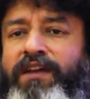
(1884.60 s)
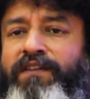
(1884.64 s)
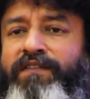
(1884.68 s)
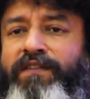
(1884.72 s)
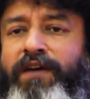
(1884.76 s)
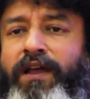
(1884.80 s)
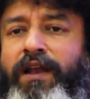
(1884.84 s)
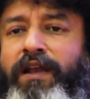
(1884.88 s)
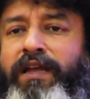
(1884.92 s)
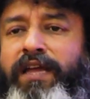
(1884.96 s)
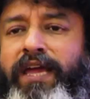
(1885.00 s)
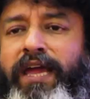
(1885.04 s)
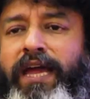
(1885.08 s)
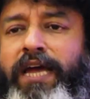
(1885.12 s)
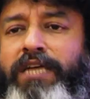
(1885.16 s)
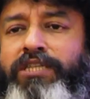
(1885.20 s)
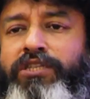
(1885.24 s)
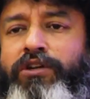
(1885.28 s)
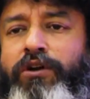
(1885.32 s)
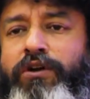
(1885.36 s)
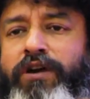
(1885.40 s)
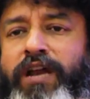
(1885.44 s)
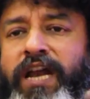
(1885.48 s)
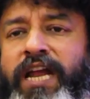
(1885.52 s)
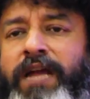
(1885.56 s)
well he has
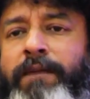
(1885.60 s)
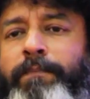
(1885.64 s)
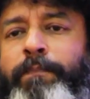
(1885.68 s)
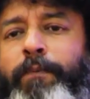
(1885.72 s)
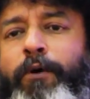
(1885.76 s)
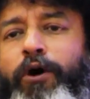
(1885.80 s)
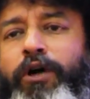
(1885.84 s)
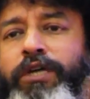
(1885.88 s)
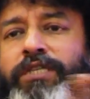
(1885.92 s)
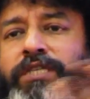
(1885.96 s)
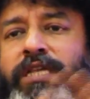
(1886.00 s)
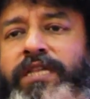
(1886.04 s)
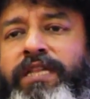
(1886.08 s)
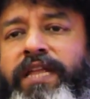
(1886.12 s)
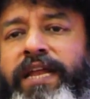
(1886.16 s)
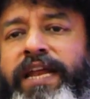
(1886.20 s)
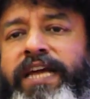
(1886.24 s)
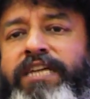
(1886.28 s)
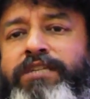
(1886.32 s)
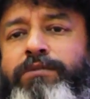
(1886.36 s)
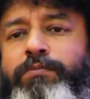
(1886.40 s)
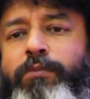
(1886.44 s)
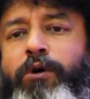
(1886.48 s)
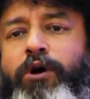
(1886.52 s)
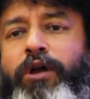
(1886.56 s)
to drink poison the
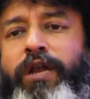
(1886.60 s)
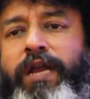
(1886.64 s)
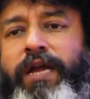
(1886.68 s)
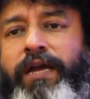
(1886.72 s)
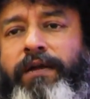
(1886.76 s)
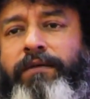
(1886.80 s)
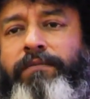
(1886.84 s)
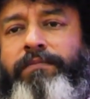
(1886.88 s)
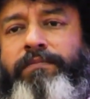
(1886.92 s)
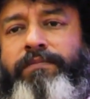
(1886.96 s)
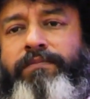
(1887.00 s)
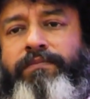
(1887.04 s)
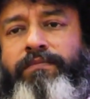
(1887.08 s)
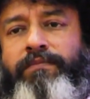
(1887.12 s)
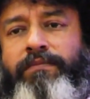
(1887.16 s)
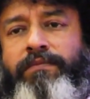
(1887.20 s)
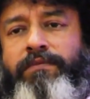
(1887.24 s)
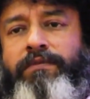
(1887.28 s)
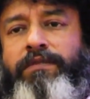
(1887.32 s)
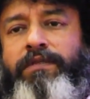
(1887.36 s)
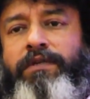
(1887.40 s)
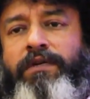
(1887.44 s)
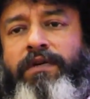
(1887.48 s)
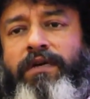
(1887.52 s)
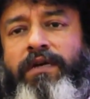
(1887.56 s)
next morning.
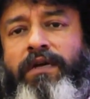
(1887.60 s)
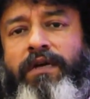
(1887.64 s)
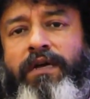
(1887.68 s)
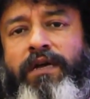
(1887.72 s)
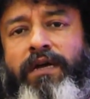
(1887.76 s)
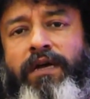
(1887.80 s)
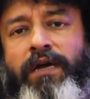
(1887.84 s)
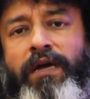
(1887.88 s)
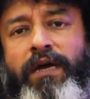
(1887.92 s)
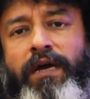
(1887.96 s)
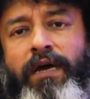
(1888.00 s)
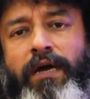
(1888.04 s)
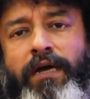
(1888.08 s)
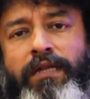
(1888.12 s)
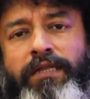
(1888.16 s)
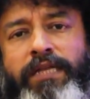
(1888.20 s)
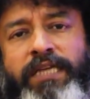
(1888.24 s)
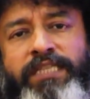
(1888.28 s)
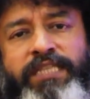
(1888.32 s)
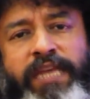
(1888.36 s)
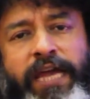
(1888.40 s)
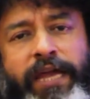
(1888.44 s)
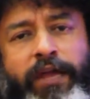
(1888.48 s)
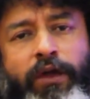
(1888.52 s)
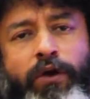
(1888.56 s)
The
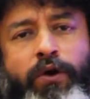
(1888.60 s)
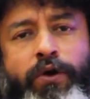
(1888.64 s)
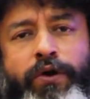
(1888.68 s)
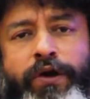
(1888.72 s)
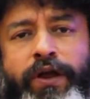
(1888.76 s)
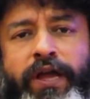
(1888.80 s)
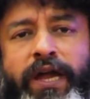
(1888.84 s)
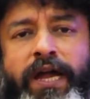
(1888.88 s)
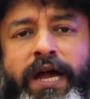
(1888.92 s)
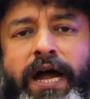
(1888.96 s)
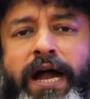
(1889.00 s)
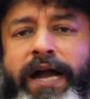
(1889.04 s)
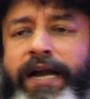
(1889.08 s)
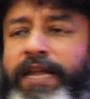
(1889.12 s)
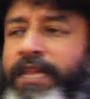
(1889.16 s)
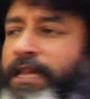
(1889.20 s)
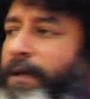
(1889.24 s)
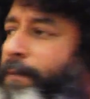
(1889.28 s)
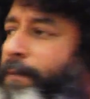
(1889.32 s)
security guard in the